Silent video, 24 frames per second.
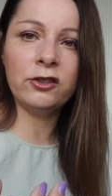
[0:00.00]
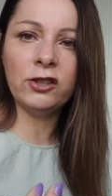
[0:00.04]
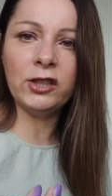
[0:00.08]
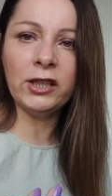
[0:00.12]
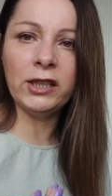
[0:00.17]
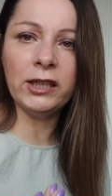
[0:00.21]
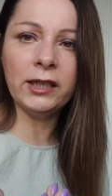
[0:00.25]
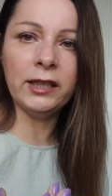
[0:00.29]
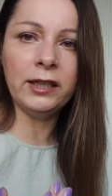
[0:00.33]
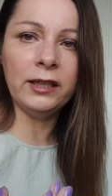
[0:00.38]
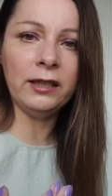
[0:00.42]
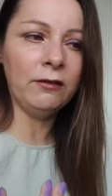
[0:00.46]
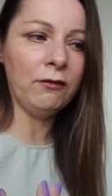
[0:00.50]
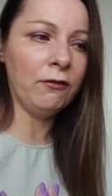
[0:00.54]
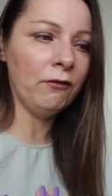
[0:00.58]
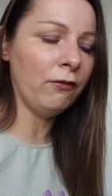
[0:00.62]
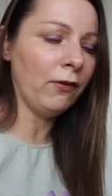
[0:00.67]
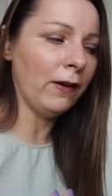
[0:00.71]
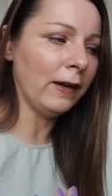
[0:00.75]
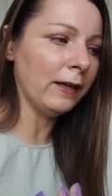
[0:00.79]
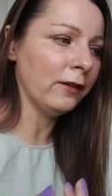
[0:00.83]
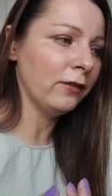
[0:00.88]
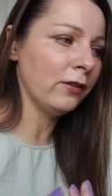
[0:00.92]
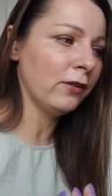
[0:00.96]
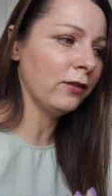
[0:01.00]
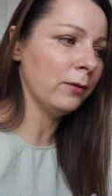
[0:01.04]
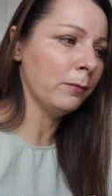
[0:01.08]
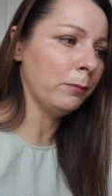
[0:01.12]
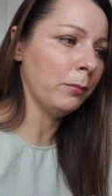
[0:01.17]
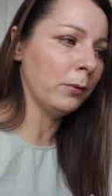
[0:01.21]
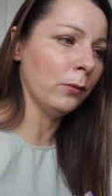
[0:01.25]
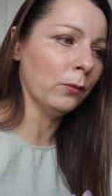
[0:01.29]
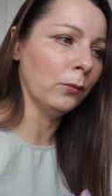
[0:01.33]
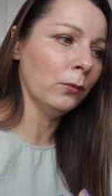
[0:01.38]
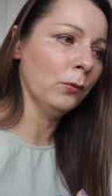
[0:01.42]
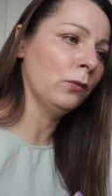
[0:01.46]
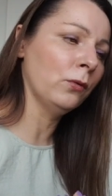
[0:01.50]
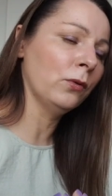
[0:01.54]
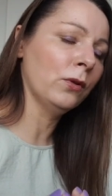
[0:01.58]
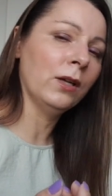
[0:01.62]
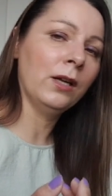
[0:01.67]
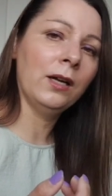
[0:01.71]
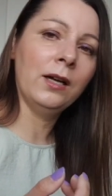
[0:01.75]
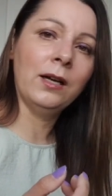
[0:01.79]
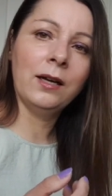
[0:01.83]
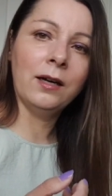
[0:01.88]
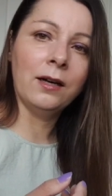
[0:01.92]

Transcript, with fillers: chicken, vegetables.